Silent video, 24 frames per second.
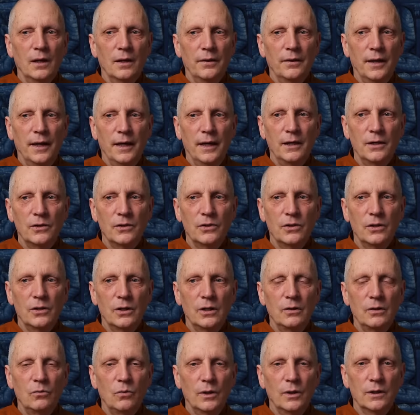That is
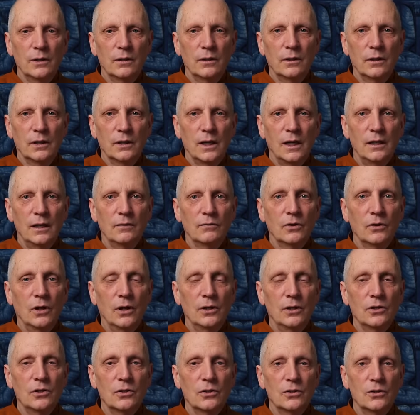the what the kind of
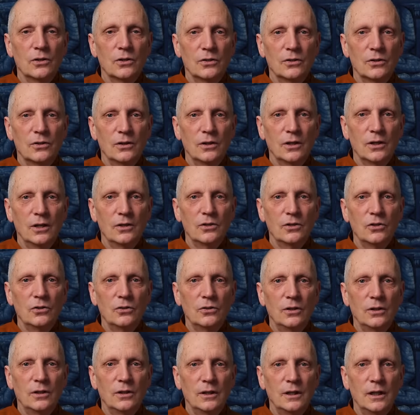consciousness that gets you
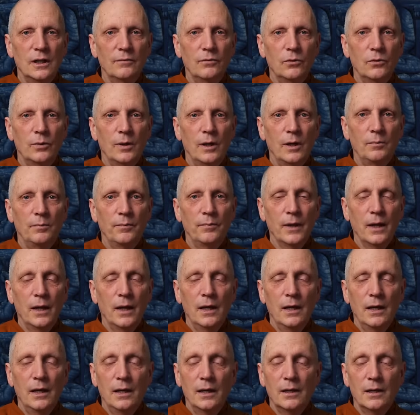to the deva realm.
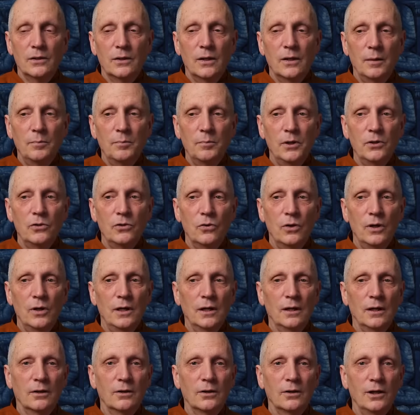It's not by
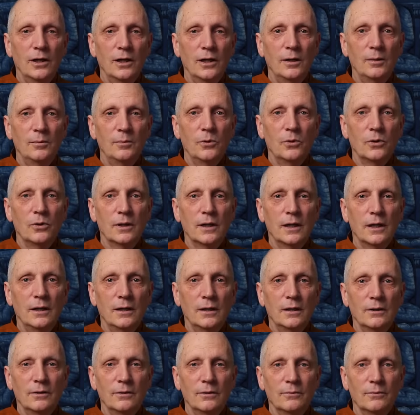joining a club or
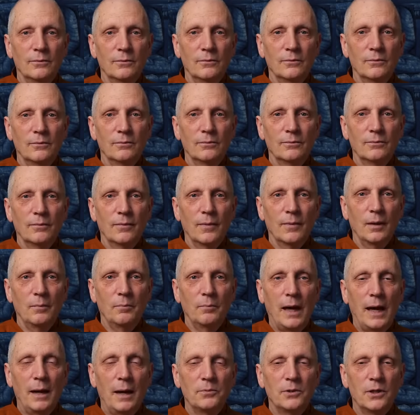getting
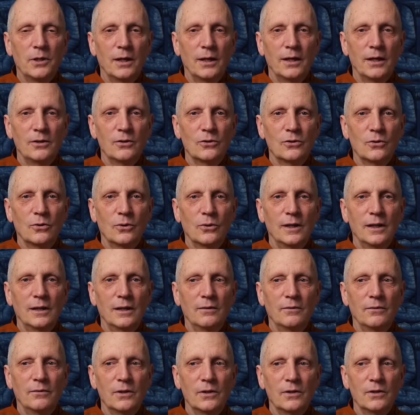baptized or any
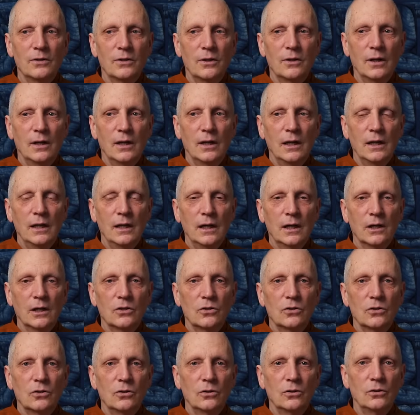of these
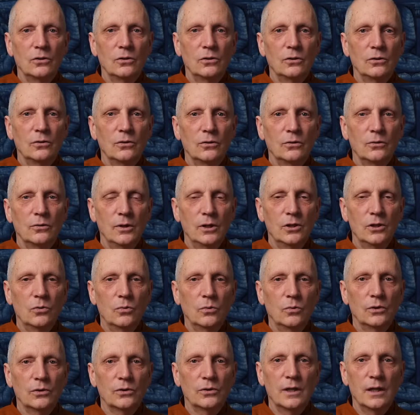external
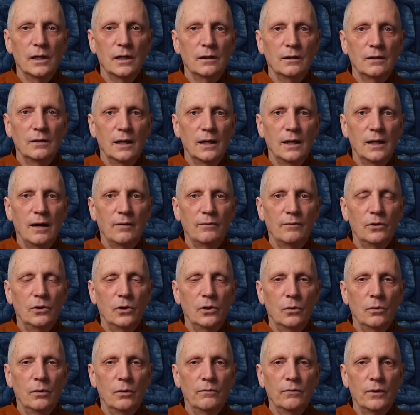rituals. They they have
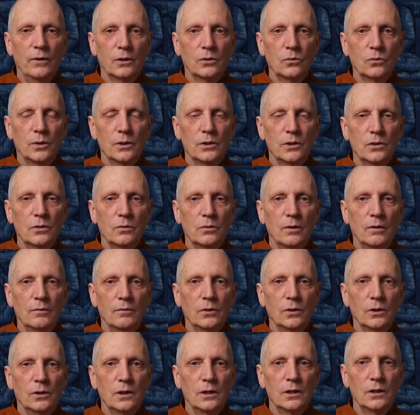no effect
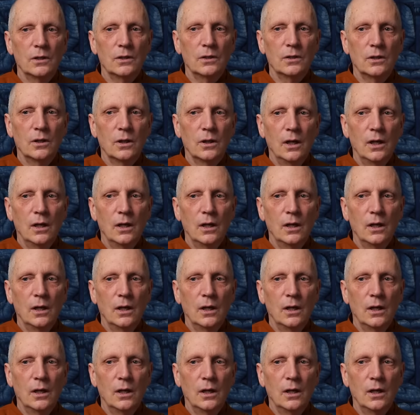whatsoever. It is